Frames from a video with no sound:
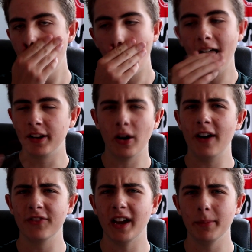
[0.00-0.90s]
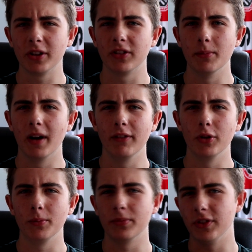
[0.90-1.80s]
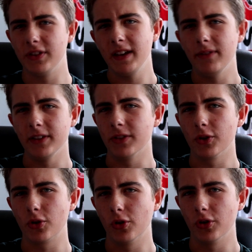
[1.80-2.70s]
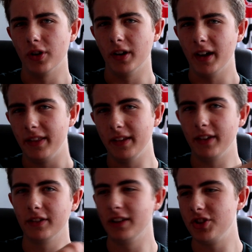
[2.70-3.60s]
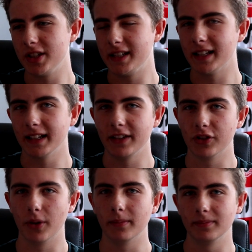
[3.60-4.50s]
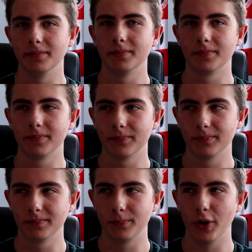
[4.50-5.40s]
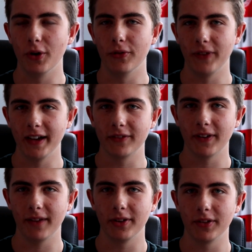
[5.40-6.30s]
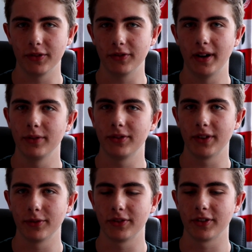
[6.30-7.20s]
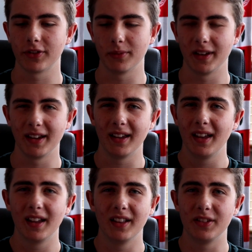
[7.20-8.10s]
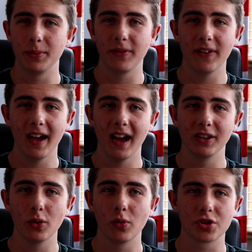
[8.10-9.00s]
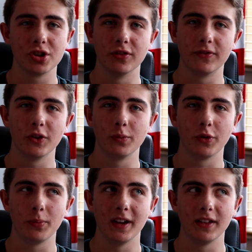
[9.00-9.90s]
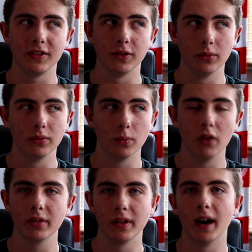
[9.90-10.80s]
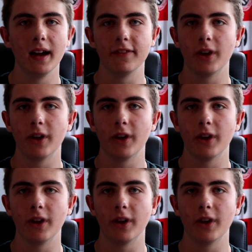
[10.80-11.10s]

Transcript: I don't have that because in my room the TV's in the corner and logistically it's not perfect for having the surround sound system in here. And to be fair, I don't watch enough films up here to warrant that.